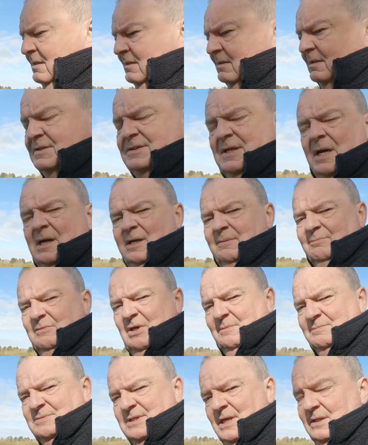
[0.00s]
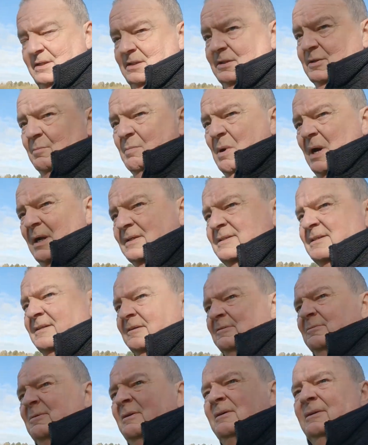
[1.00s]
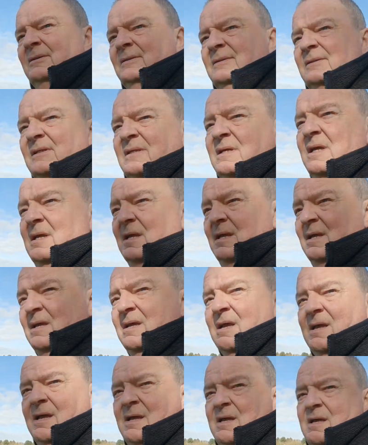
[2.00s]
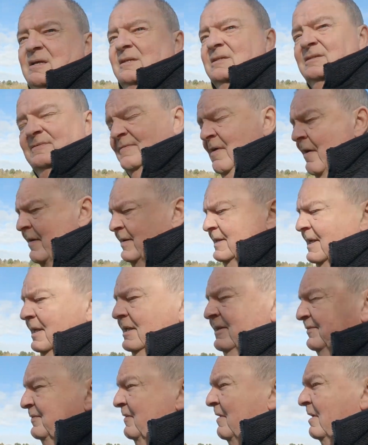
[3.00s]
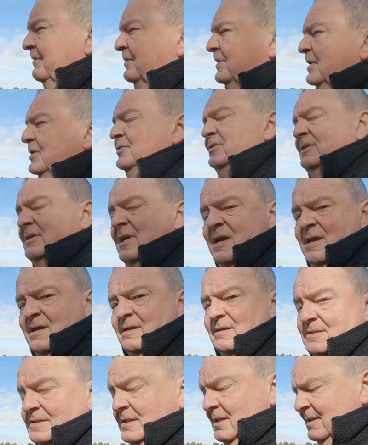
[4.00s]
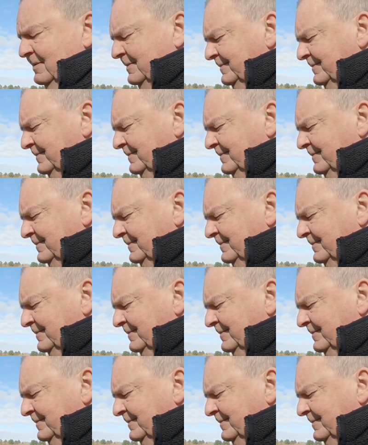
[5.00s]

the time that I'm taking you back to, it's very nearly 500 years.